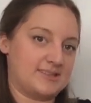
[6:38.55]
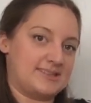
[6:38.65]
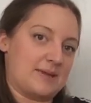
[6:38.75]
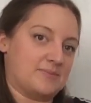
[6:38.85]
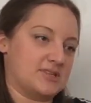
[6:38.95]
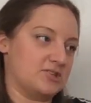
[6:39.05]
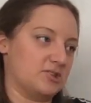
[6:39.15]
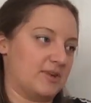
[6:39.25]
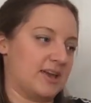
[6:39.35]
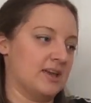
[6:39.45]
stems are
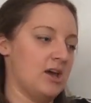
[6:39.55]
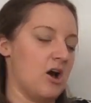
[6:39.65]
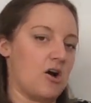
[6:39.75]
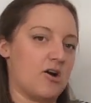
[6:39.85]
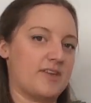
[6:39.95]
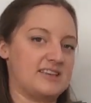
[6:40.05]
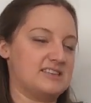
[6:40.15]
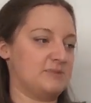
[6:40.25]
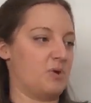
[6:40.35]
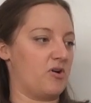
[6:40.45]
doing. Are they
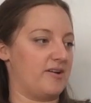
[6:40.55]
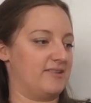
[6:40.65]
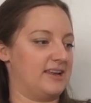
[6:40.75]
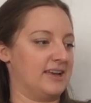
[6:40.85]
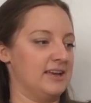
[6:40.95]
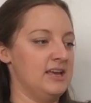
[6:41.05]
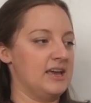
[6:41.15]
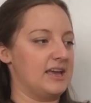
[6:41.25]
spiraling?